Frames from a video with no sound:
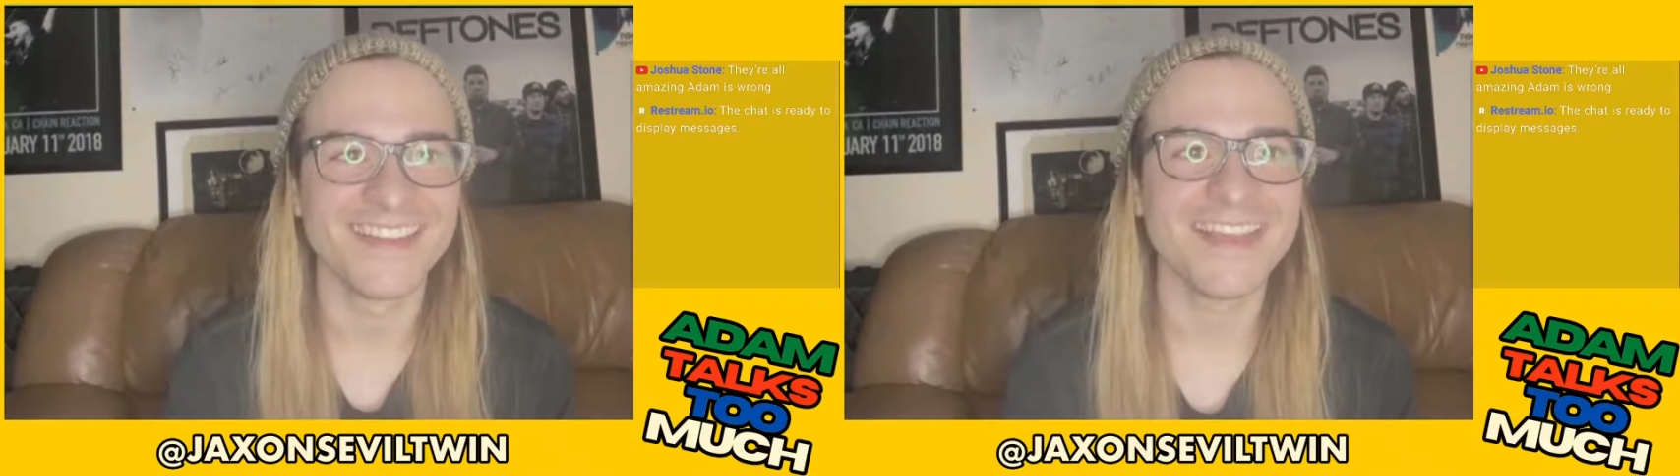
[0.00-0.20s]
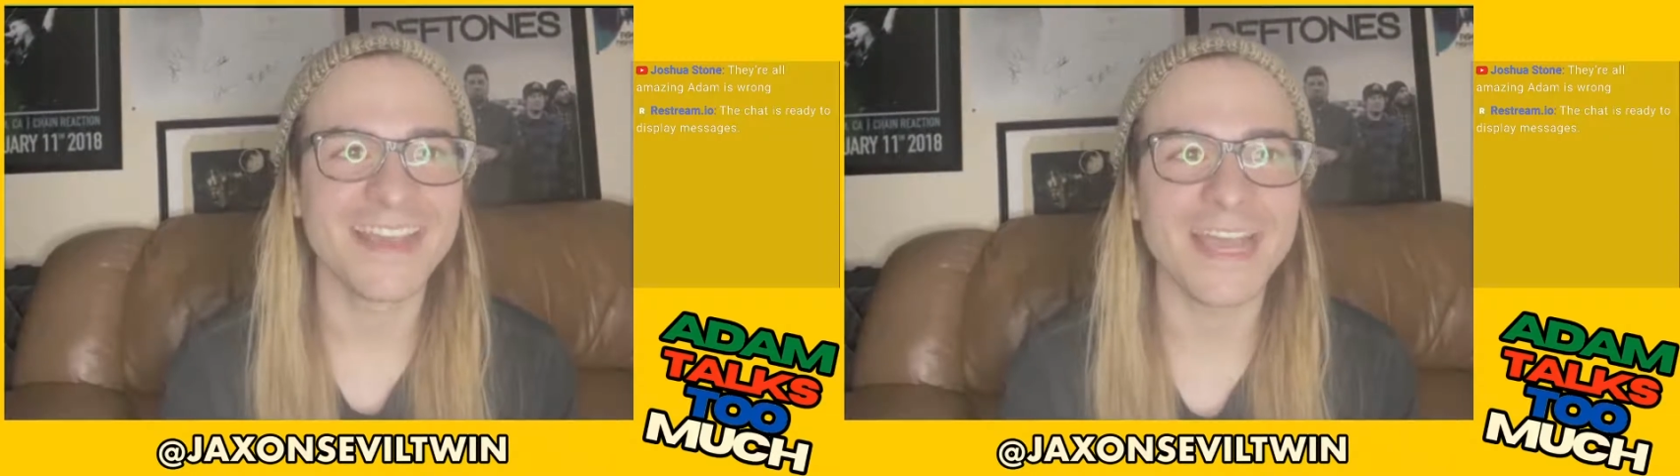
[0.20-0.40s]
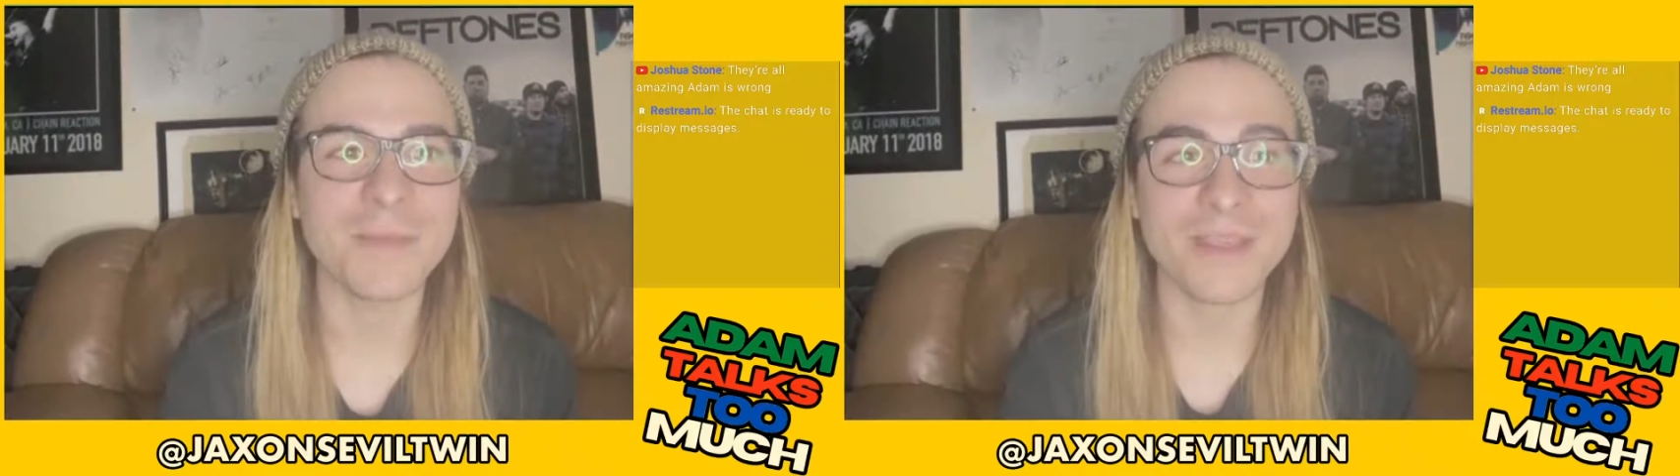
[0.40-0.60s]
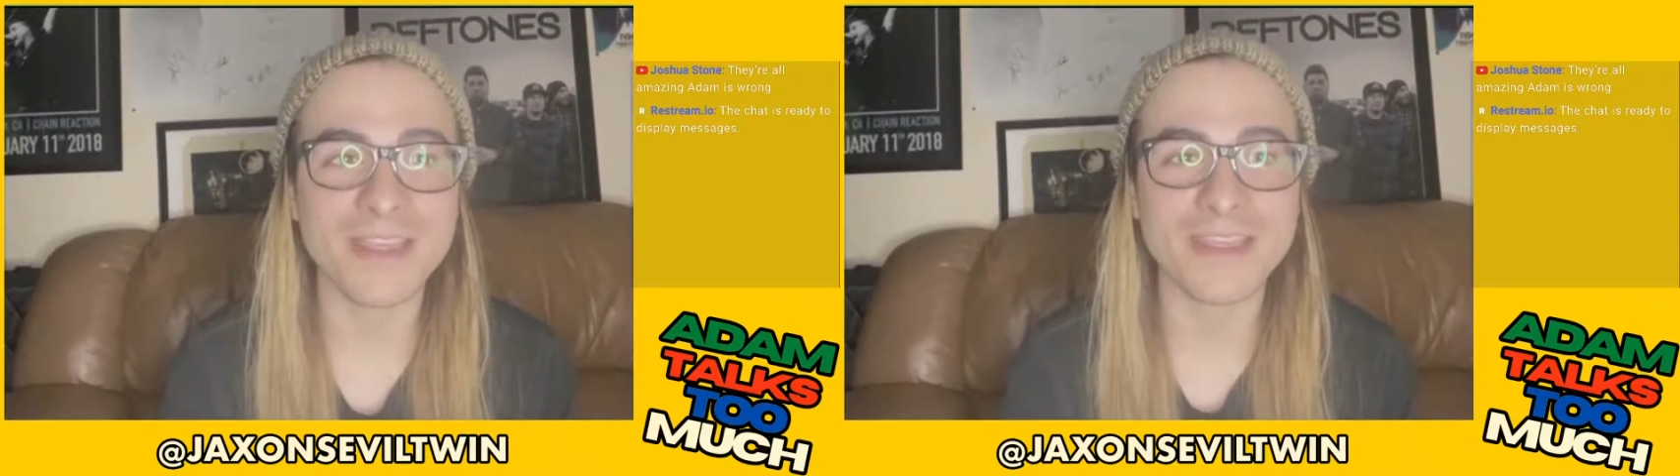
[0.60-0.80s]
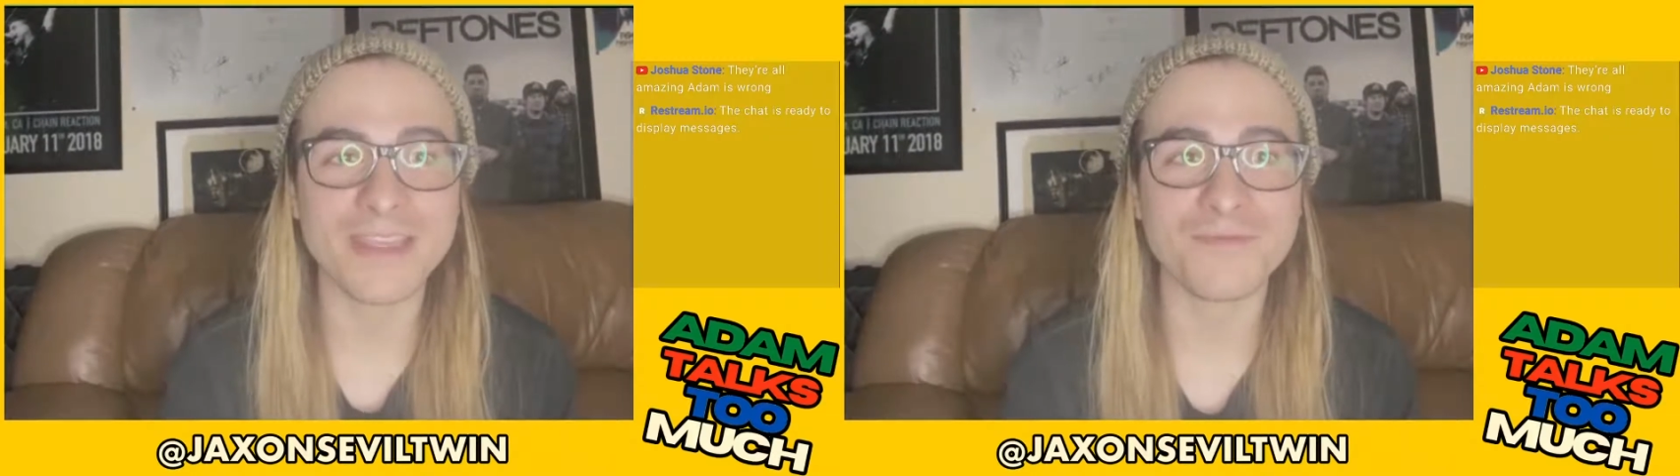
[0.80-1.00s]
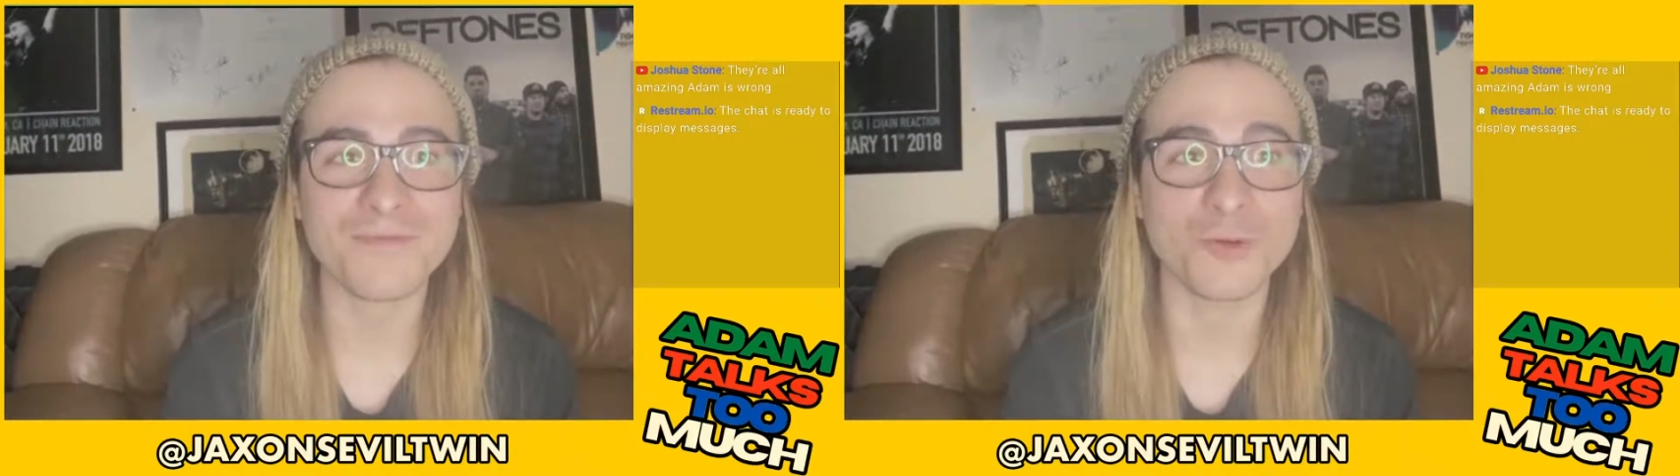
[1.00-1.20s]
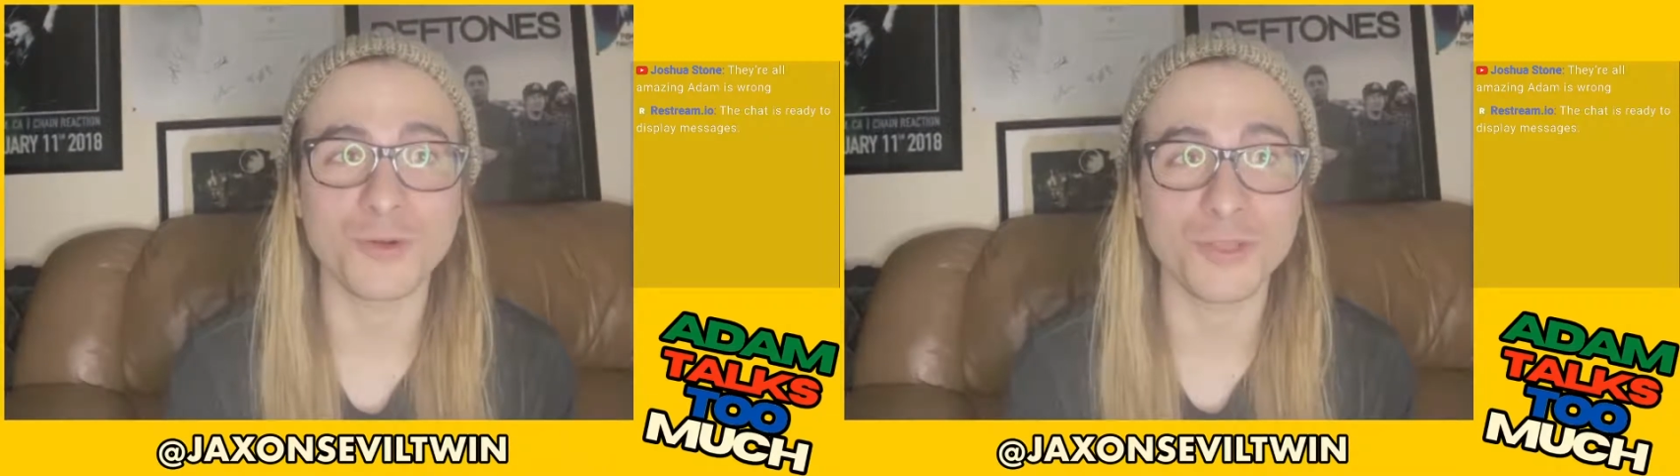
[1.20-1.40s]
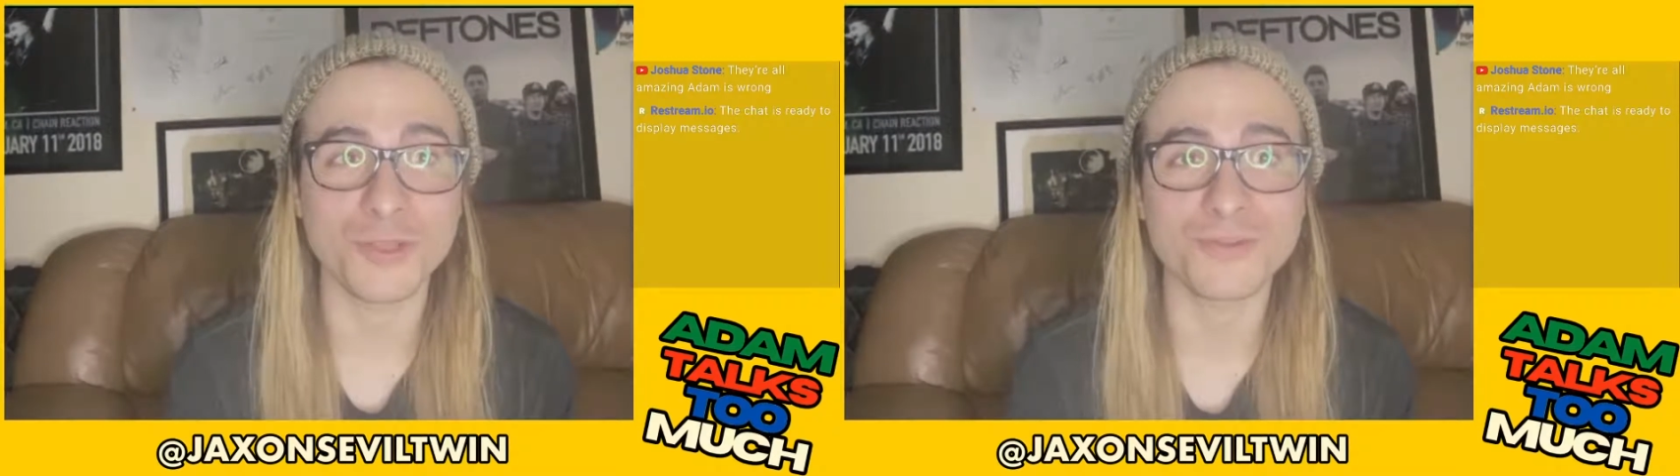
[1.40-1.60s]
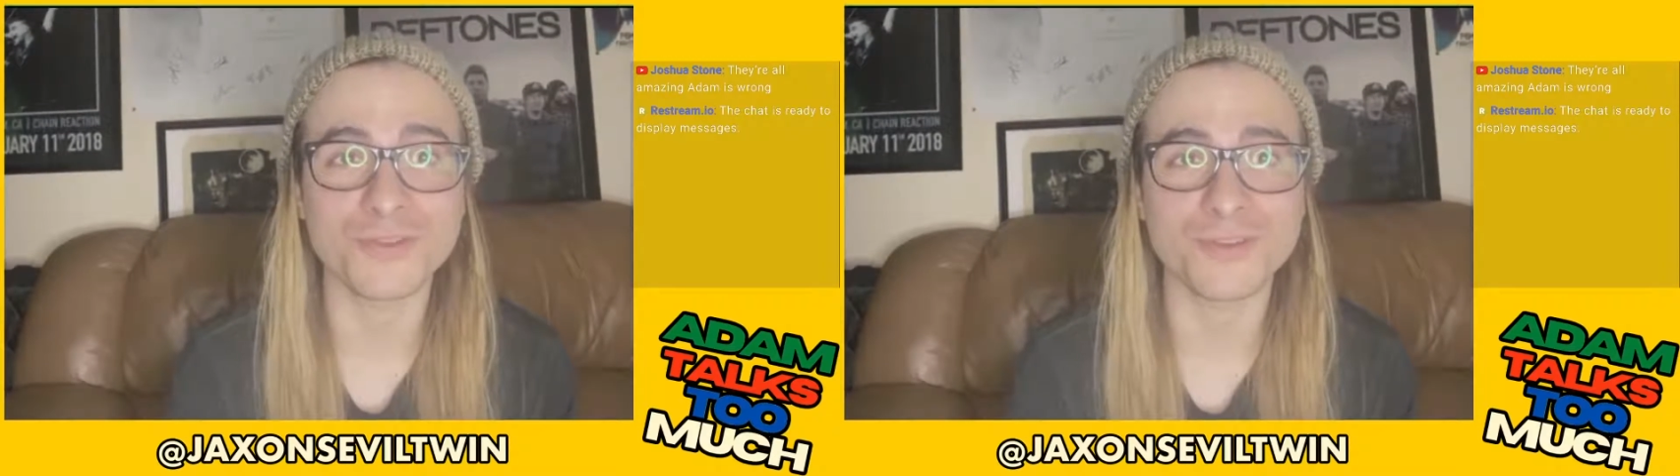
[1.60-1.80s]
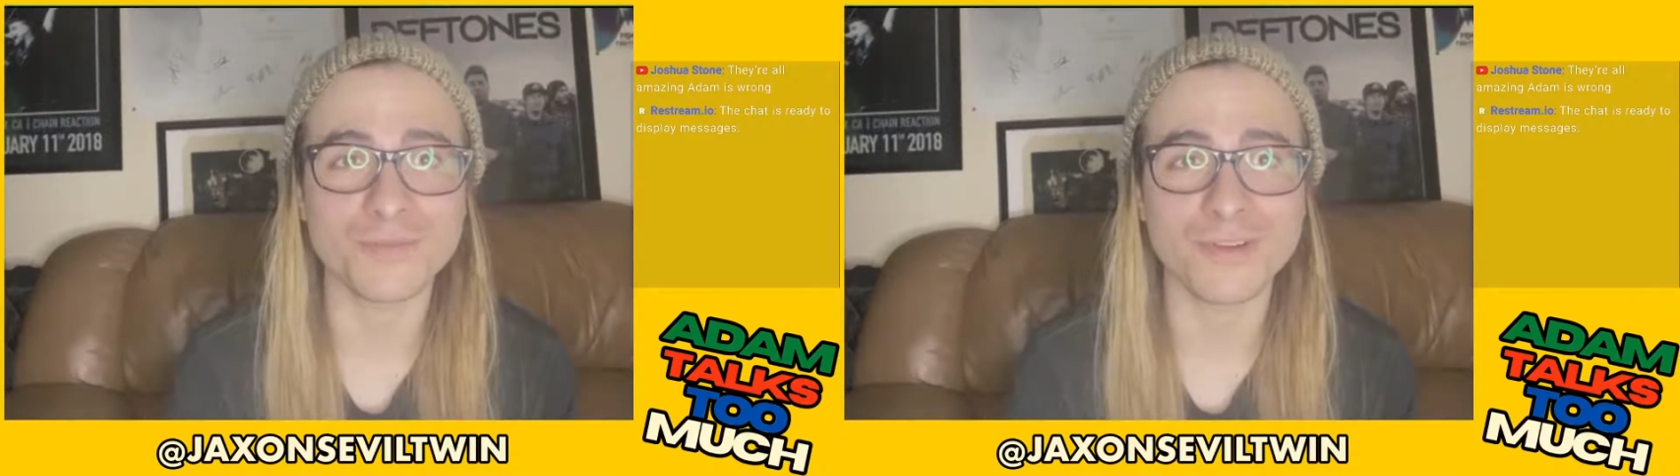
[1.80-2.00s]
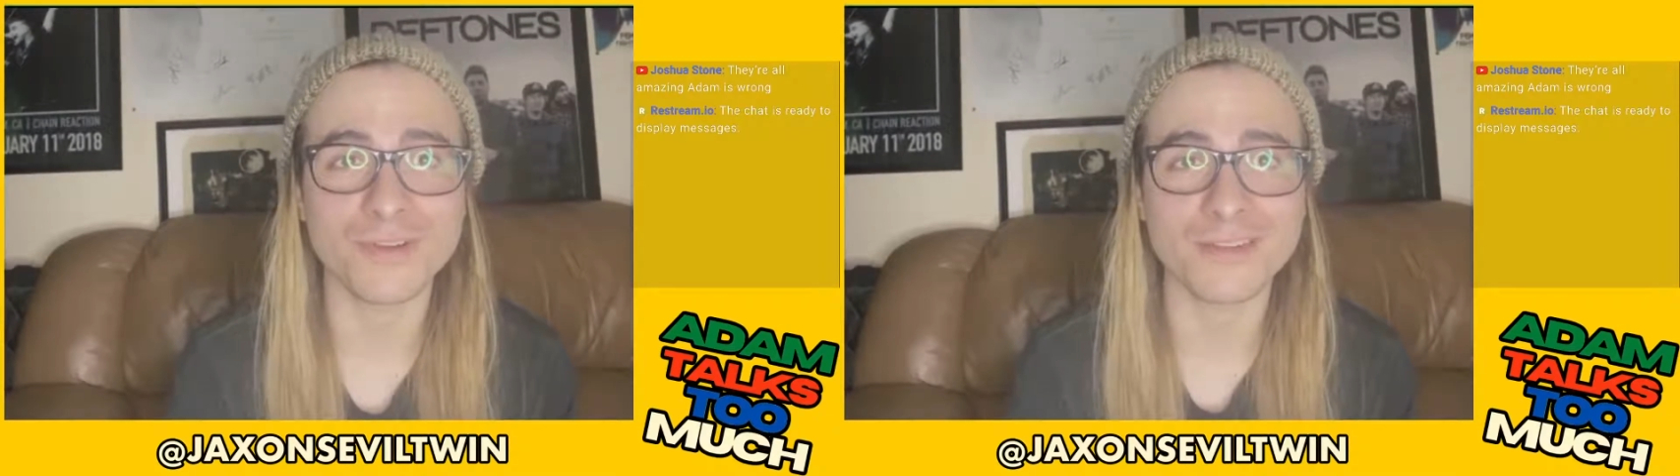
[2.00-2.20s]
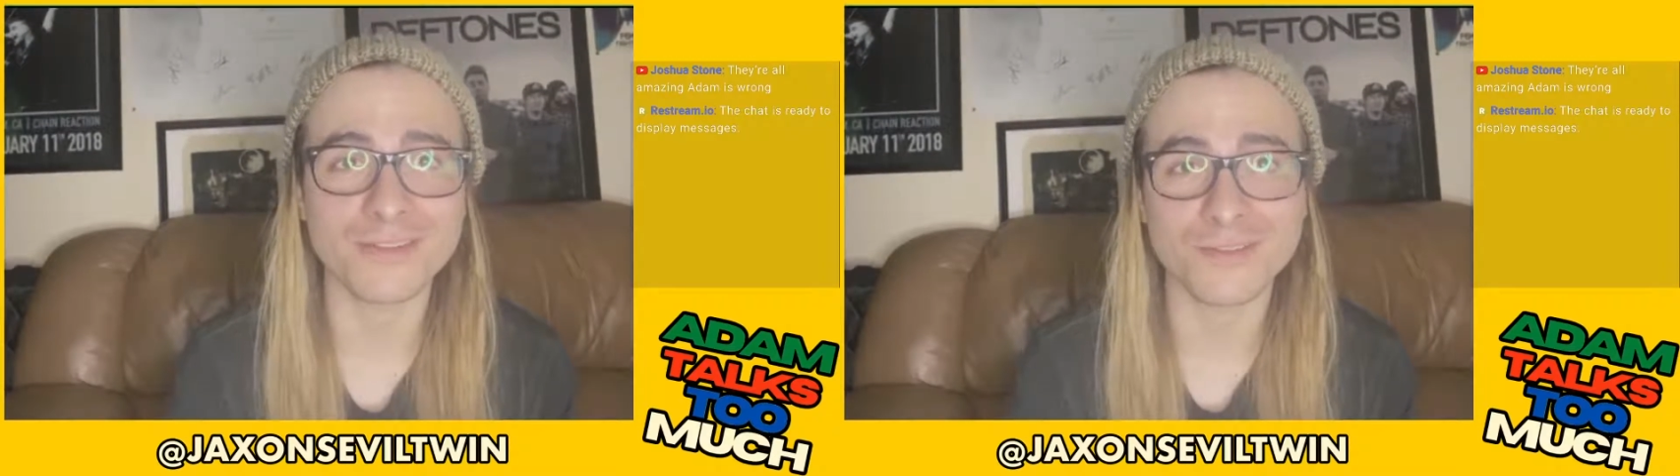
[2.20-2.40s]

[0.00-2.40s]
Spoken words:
I pay YouTube Red